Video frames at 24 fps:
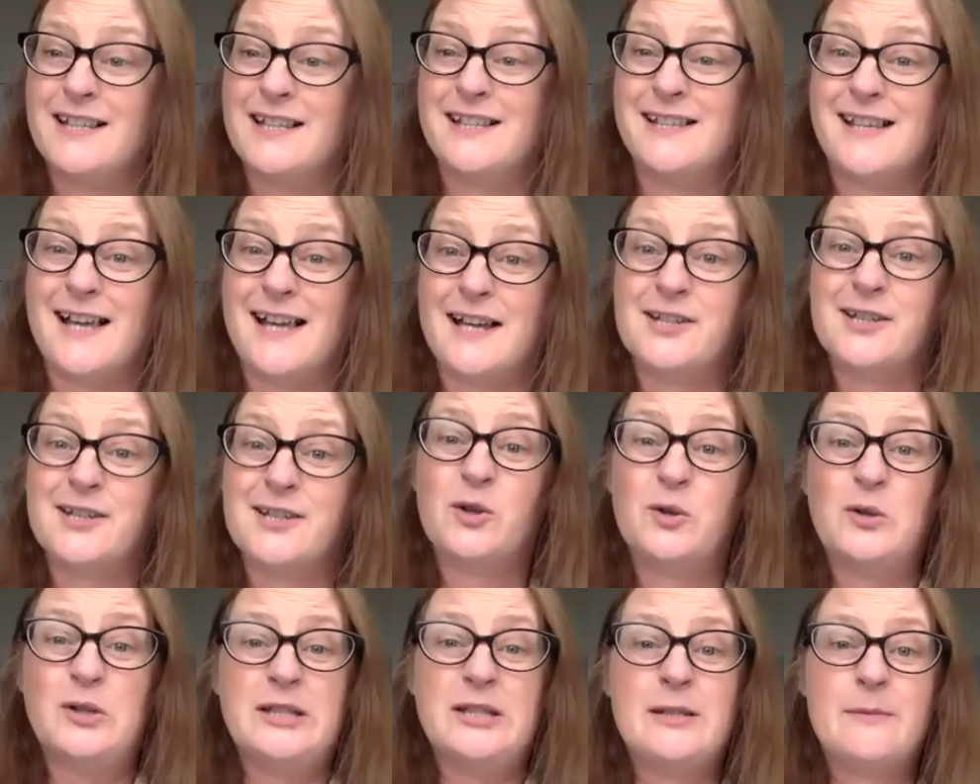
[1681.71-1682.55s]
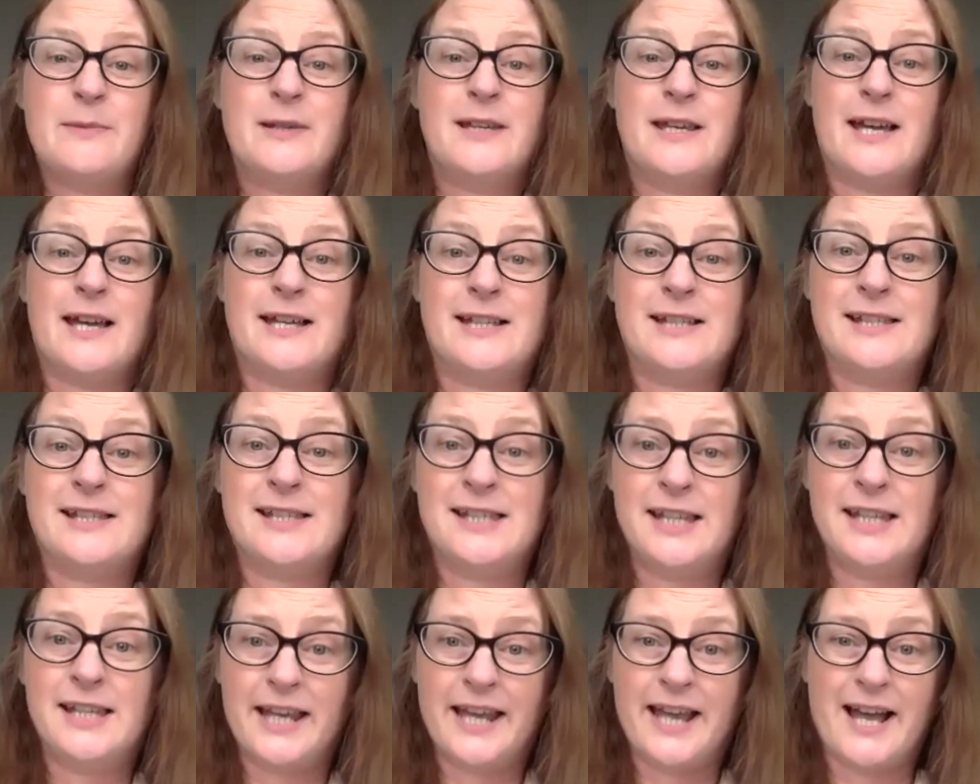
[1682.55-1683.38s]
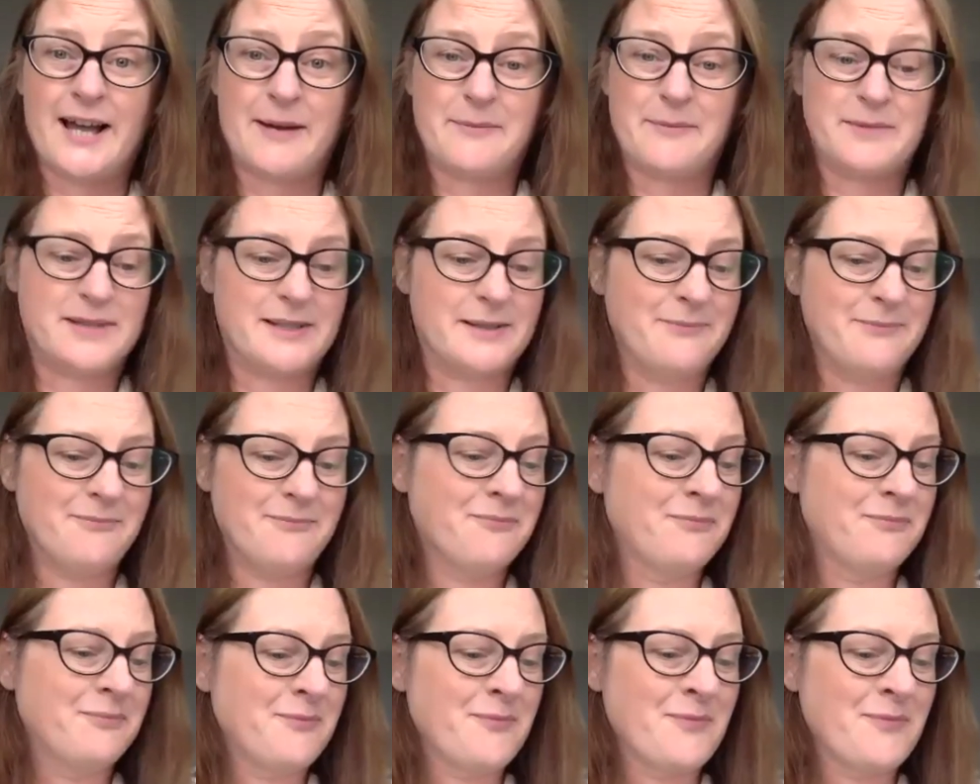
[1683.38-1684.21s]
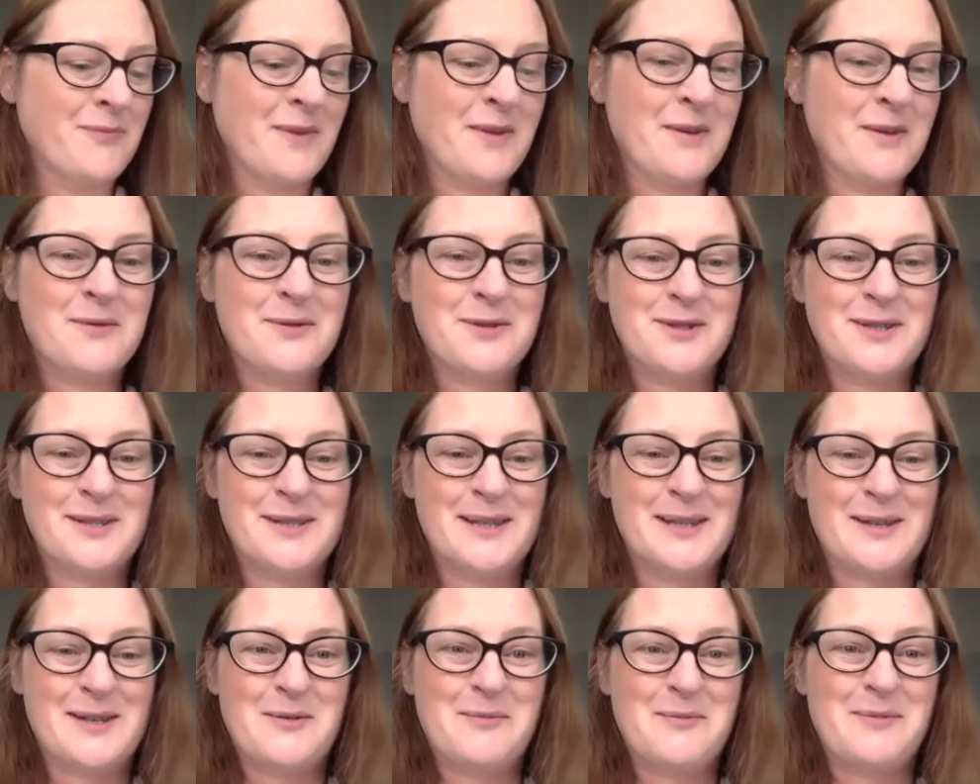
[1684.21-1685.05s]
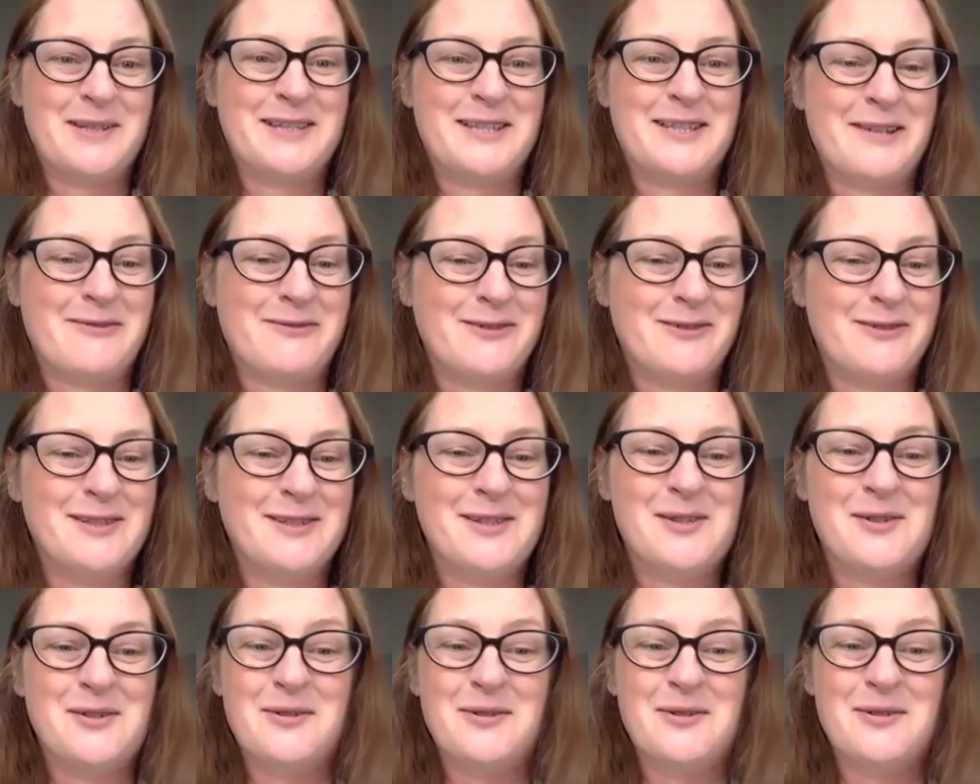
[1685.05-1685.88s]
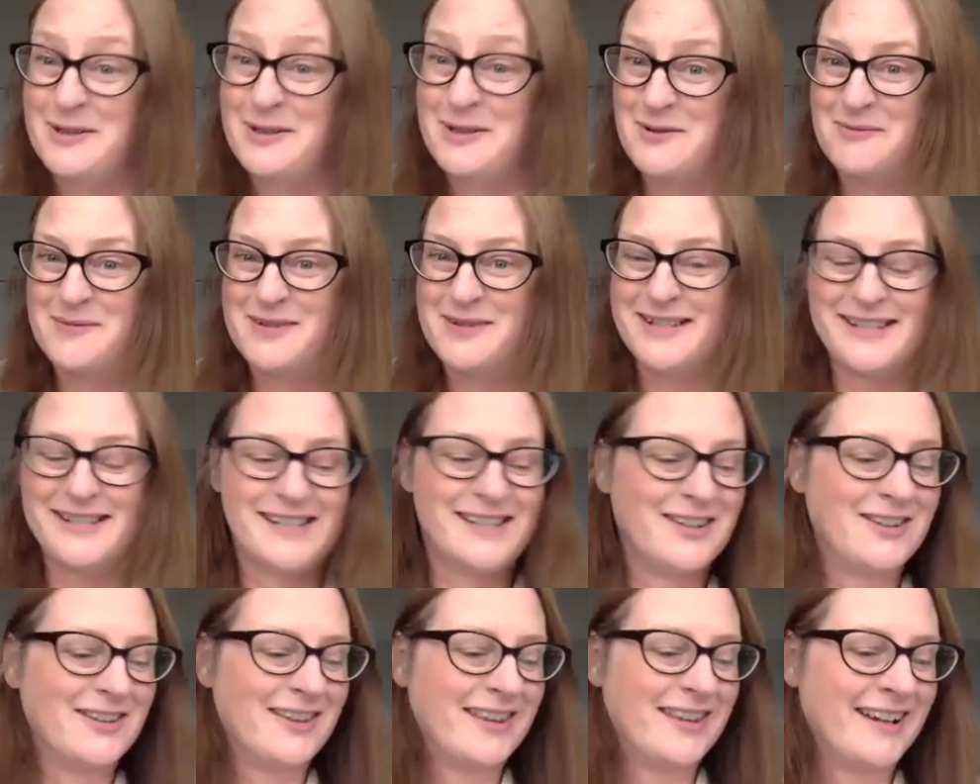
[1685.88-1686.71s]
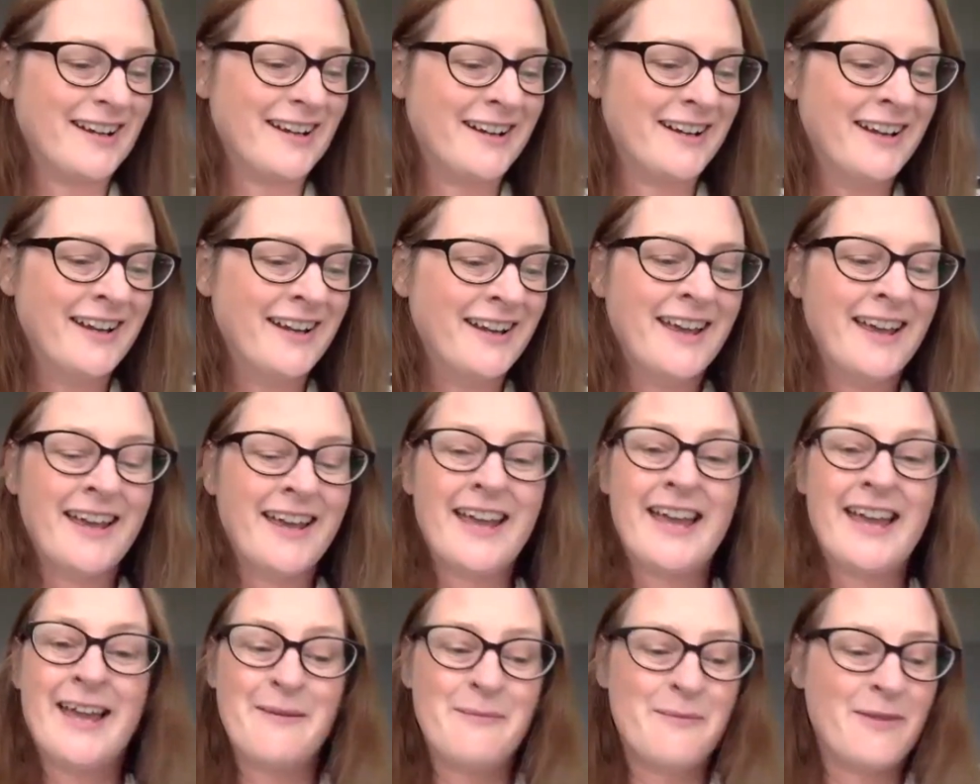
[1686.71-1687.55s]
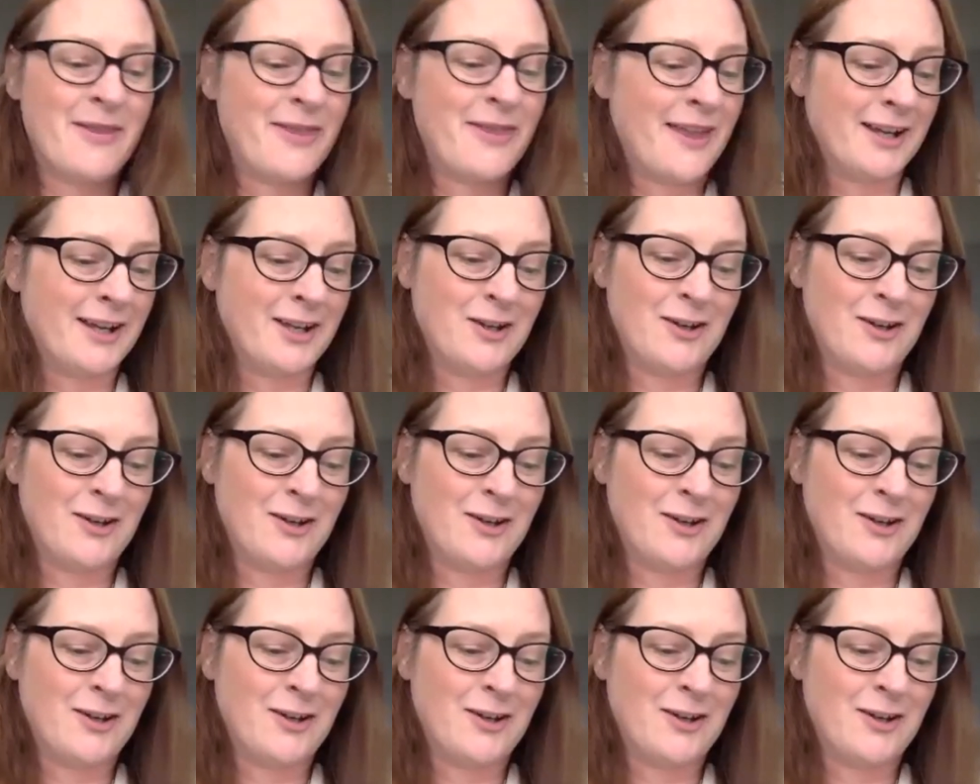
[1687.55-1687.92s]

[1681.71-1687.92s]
is actually going to be a sea captain, which is a little bit different. So we hope to see you there. Um, thank you